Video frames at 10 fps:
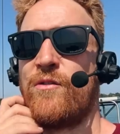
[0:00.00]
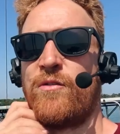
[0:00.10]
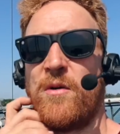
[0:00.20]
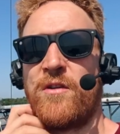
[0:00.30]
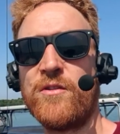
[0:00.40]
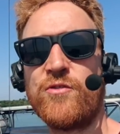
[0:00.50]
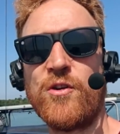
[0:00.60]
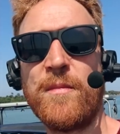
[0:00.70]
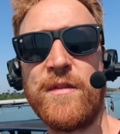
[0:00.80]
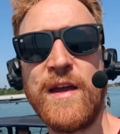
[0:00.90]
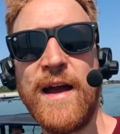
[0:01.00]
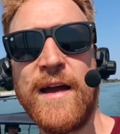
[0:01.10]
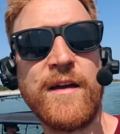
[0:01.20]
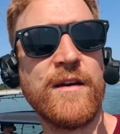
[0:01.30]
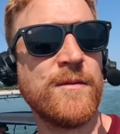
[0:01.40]
little spot to drop the
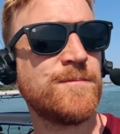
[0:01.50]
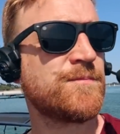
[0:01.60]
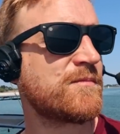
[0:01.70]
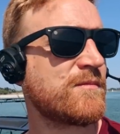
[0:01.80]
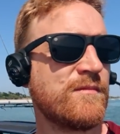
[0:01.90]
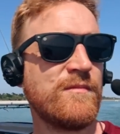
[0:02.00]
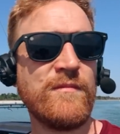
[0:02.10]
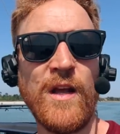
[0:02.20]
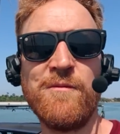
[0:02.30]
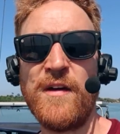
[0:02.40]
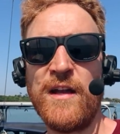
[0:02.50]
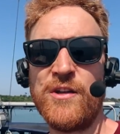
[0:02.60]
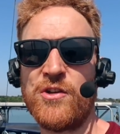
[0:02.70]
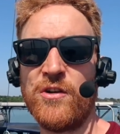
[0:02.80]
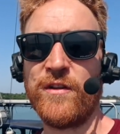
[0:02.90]
anchor. I'm fairly
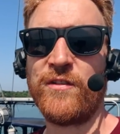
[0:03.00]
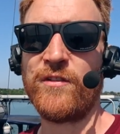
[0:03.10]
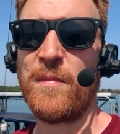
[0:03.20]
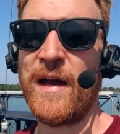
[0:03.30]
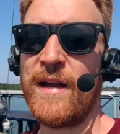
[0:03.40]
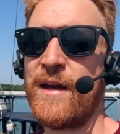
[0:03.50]
sure this is a paid